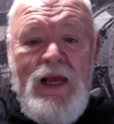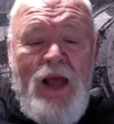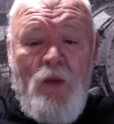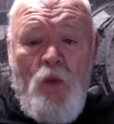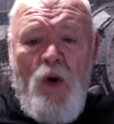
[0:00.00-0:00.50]

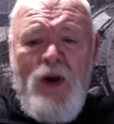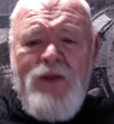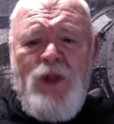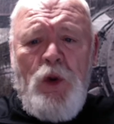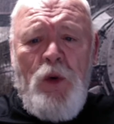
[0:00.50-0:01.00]
and the word
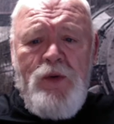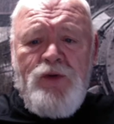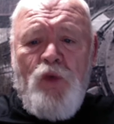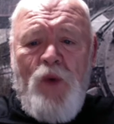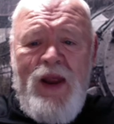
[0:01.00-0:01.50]
of the Lord
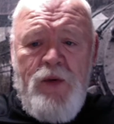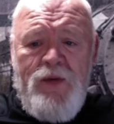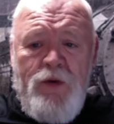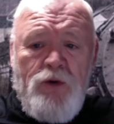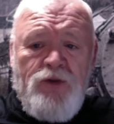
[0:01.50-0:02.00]
was rare
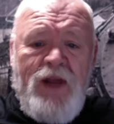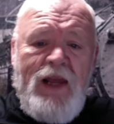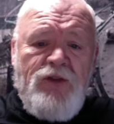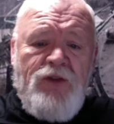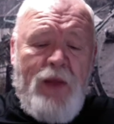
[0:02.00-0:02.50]
in those
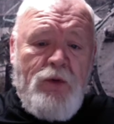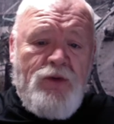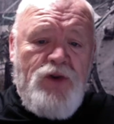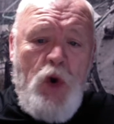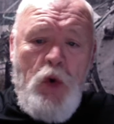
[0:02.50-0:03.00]
days. There
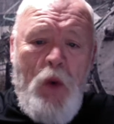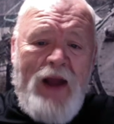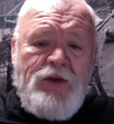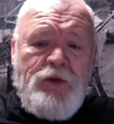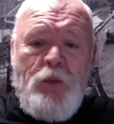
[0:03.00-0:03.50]
was no
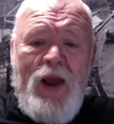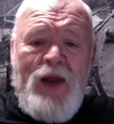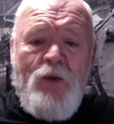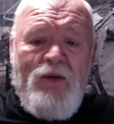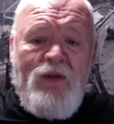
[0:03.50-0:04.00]

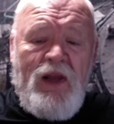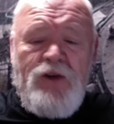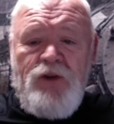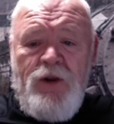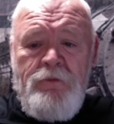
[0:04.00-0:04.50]
widespread
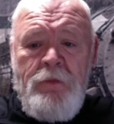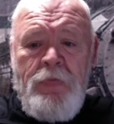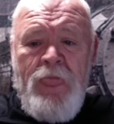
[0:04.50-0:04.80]
revelation.